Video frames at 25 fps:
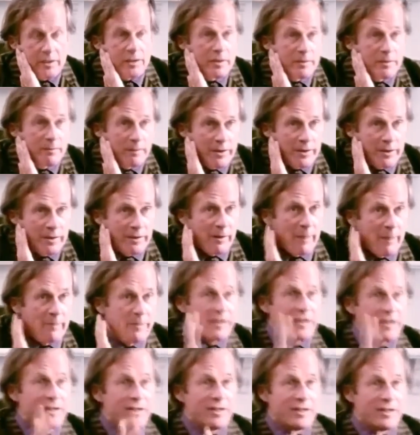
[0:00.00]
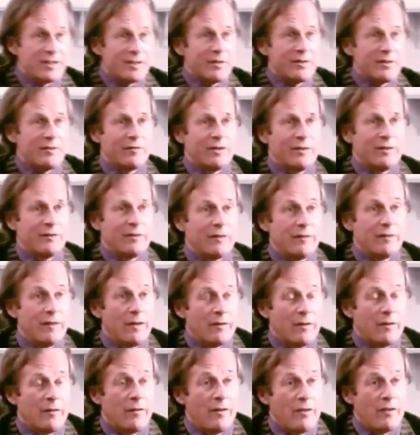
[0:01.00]
simply, I mean, it is in
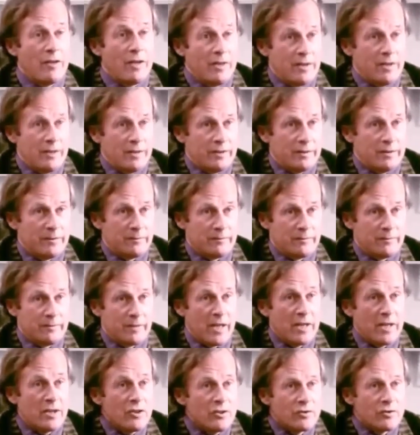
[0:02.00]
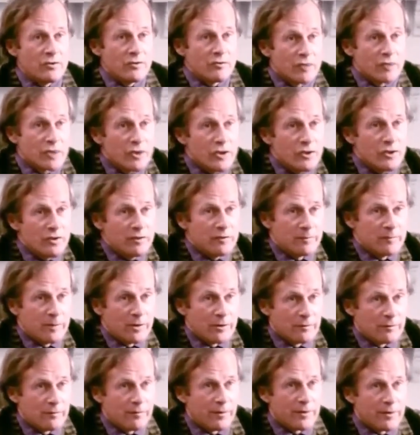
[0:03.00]
a very ancient tradition of
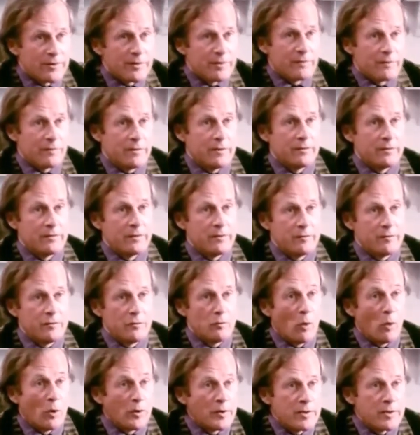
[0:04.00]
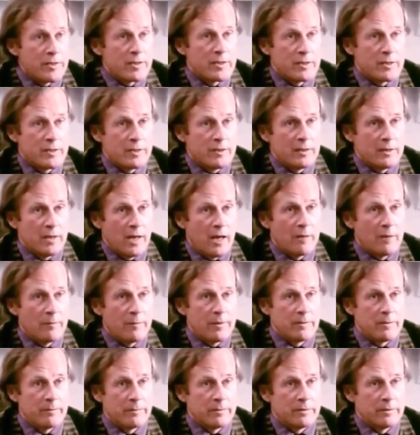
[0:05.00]
moral philosophy that if you want to see how
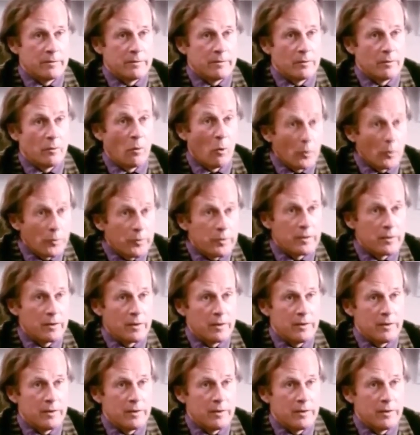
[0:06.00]
people ought to